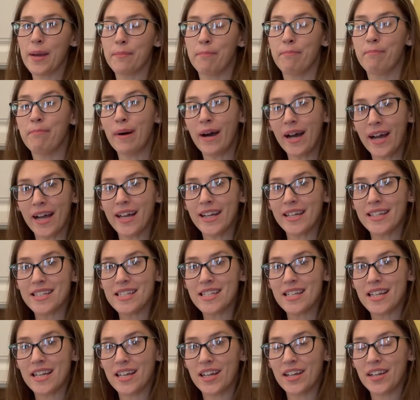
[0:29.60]
But
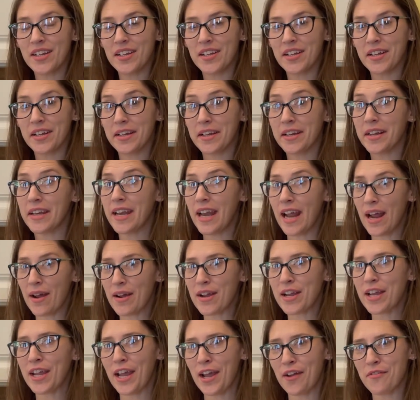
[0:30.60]
now I
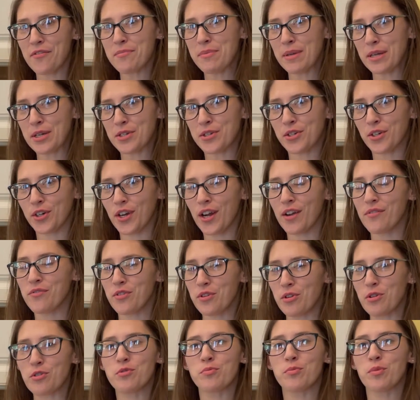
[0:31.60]
have a picture of the
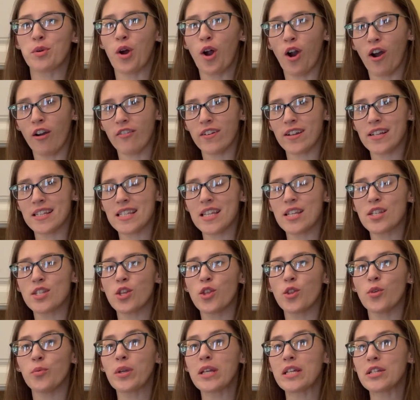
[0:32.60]
NutriMill Harvest so
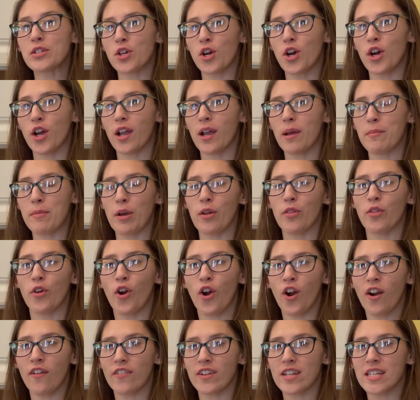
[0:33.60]
that we can talk about the
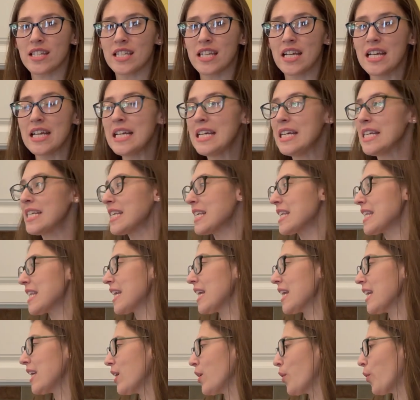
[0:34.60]
Harvest to
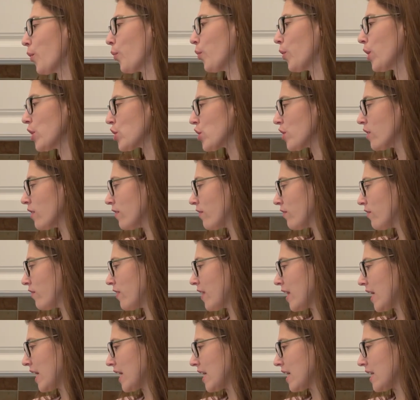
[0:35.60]
see which of
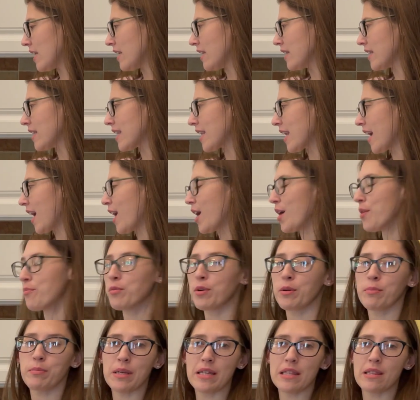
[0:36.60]
these
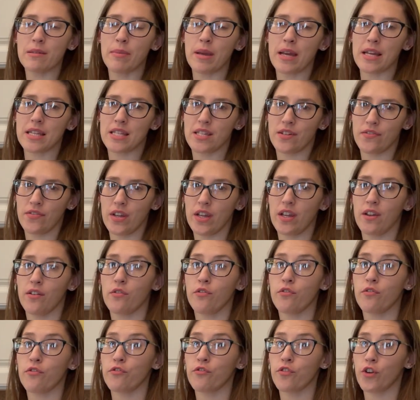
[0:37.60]
would be the best fit
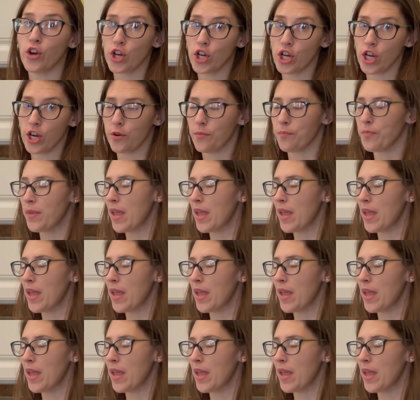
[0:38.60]
for you.